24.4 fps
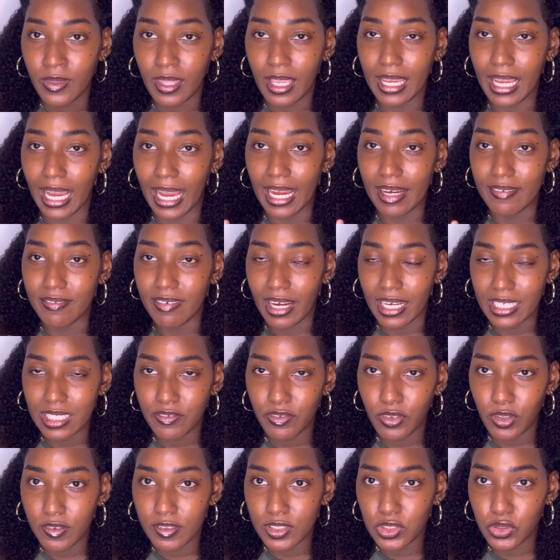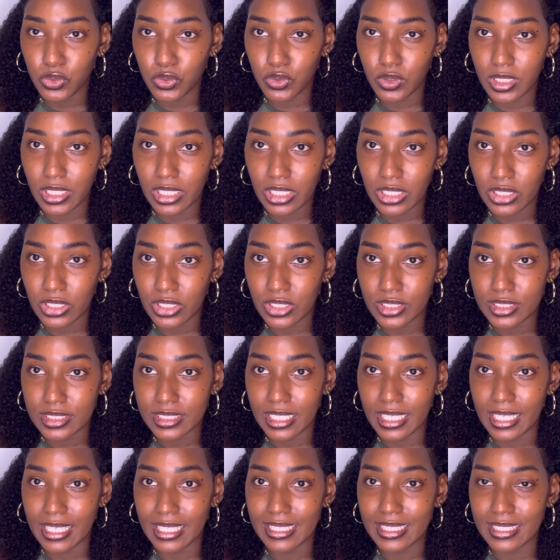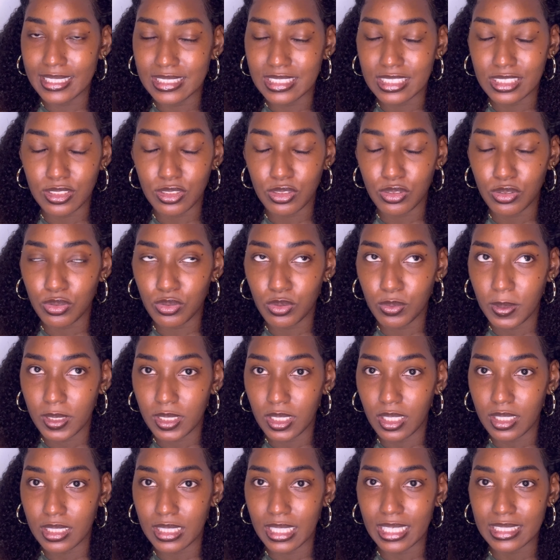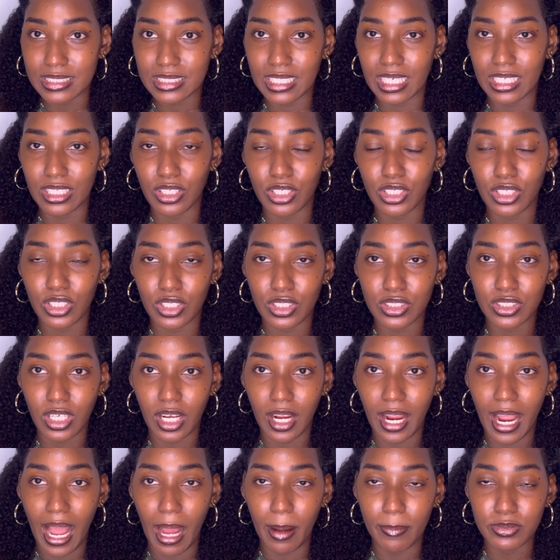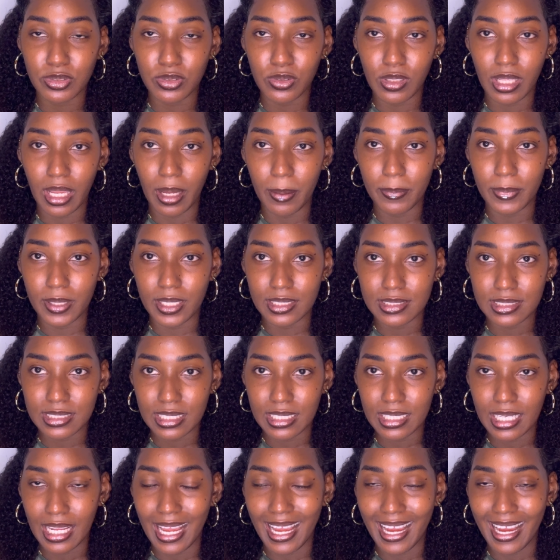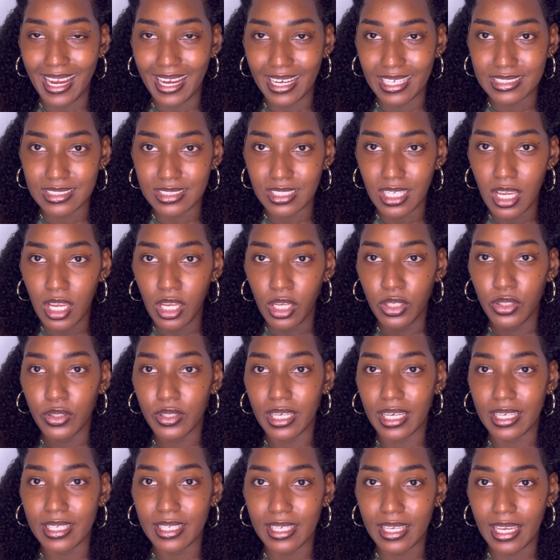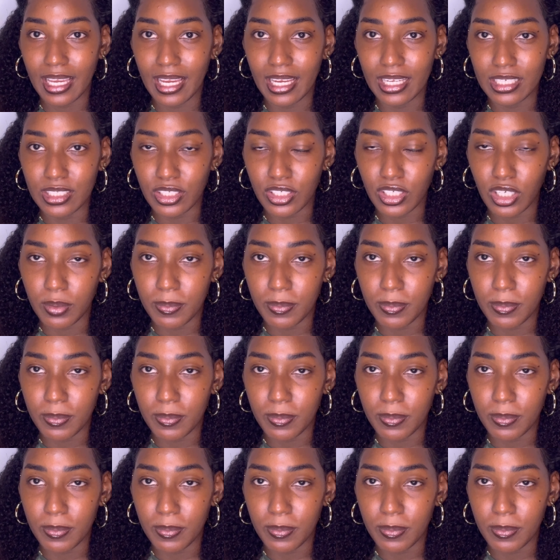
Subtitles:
I've had it for over 2 years. It's super long lasting and the curls are absolutely amazing, and you can get any curl